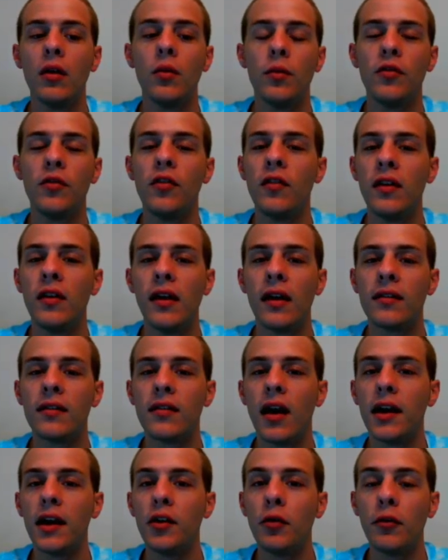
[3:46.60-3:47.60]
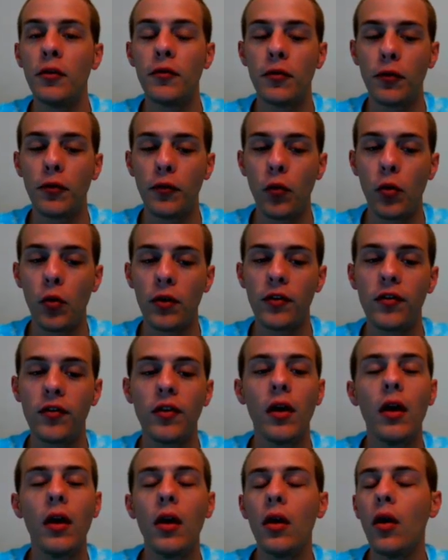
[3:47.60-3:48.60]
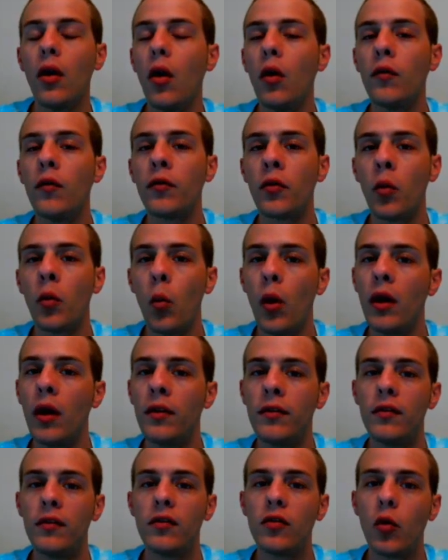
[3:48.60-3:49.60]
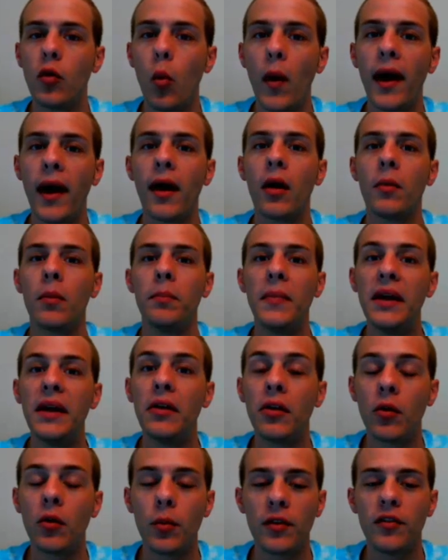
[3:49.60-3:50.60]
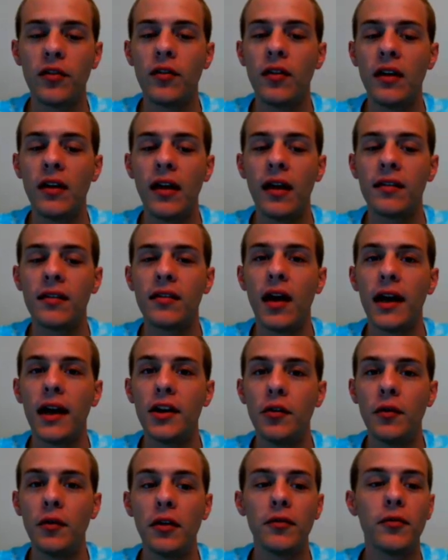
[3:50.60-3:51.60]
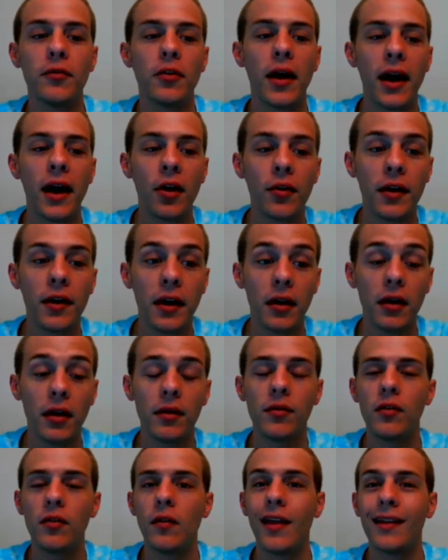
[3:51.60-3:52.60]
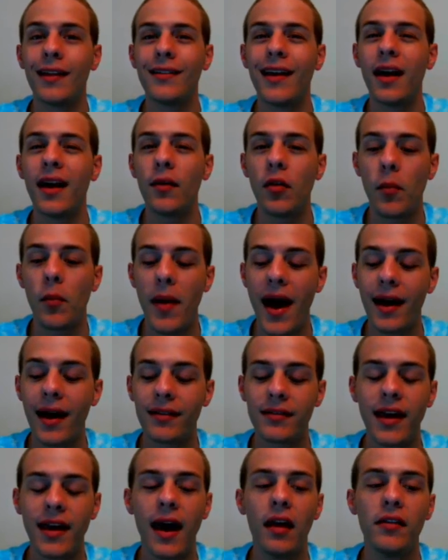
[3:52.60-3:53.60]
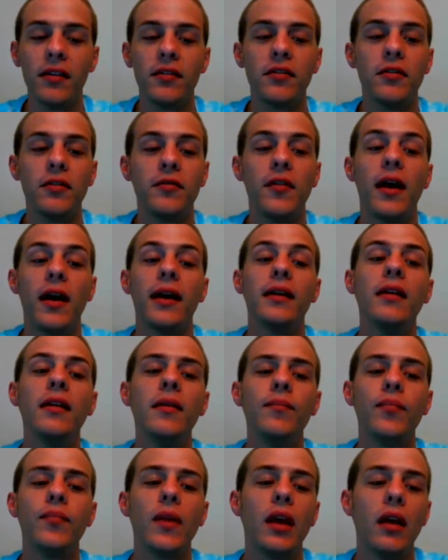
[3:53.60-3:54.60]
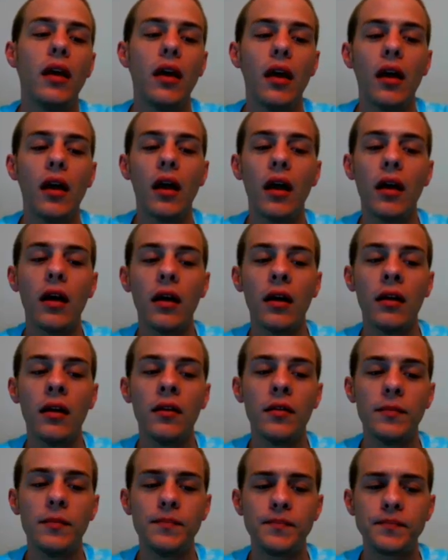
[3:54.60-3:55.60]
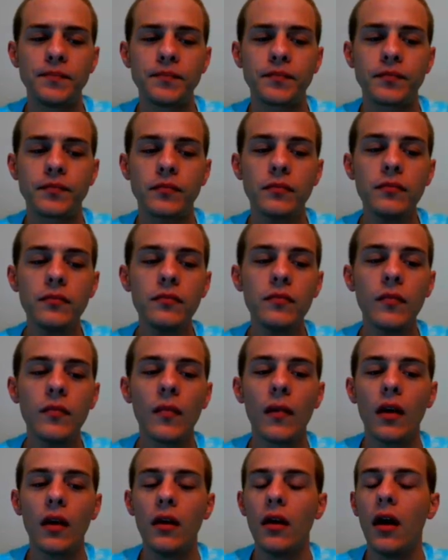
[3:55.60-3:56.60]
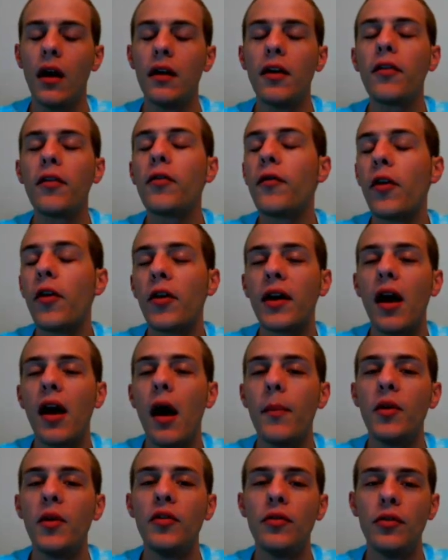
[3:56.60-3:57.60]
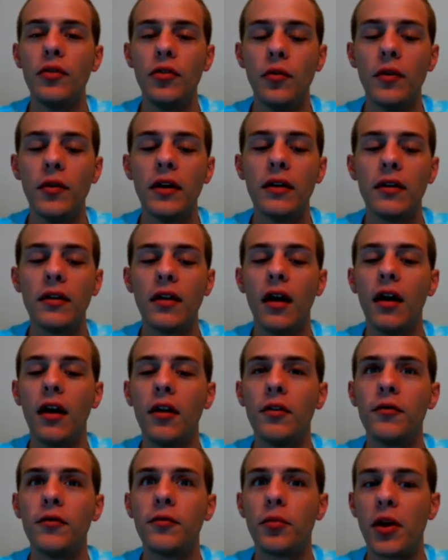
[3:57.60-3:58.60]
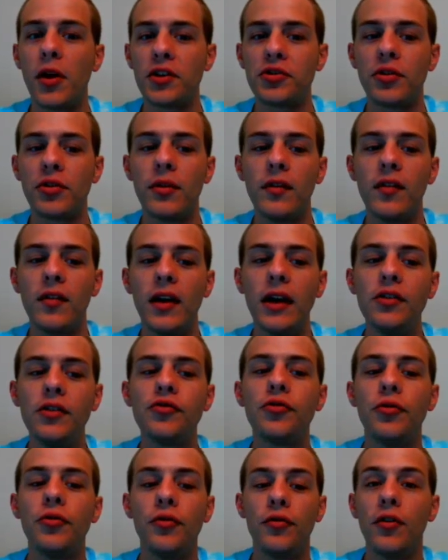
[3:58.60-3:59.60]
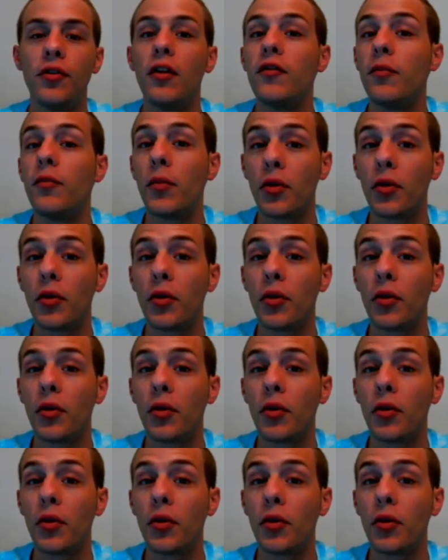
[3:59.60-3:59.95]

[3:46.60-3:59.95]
which is the S I unit for force, over one square meter, which is the S I unit for area. So that's how the Pascal is defined. And another very common unit of pressure is inches of